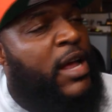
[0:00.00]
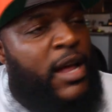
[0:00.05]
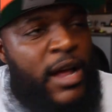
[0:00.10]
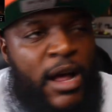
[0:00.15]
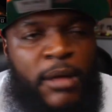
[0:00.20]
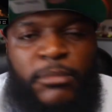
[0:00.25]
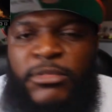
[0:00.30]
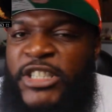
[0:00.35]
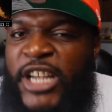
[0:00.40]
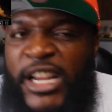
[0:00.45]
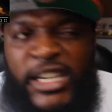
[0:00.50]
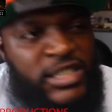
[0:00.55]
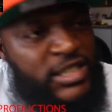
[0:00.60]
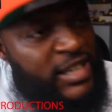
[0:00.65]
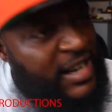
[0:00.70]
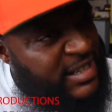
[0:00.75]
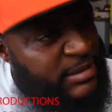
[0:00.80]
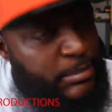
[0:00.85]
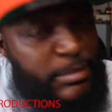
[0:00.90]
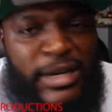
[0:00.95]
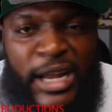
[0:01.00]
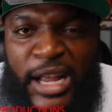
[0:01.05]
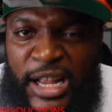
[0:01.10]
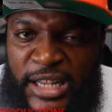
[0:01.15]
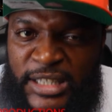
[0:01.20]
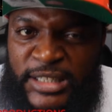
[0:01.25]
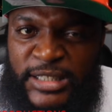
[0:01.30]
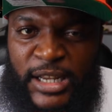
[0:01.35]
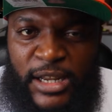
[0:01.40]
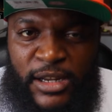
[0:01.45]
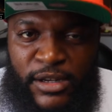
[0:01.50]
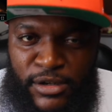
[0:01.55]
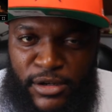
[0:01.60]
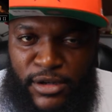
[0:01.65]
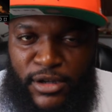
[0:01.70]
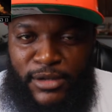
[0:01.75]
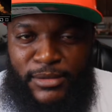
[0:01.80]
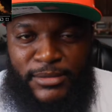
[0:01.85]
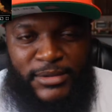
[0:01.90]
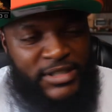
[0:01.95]
I'm Jay-Z, that's Beyonce. You
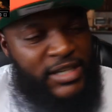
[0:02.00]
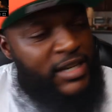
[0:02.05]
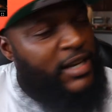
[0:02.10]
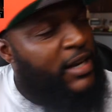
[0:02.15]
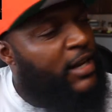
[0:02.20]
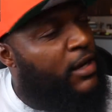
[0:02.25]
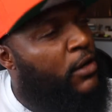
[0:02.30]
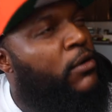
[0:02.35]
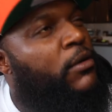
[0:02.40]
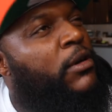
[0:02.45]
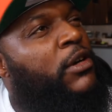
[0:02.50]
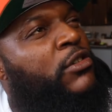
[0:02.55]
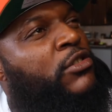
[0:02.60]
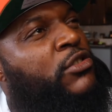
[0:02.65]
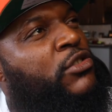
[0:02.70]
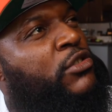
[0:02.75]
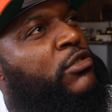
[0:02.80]
know what I'm saying? Who else?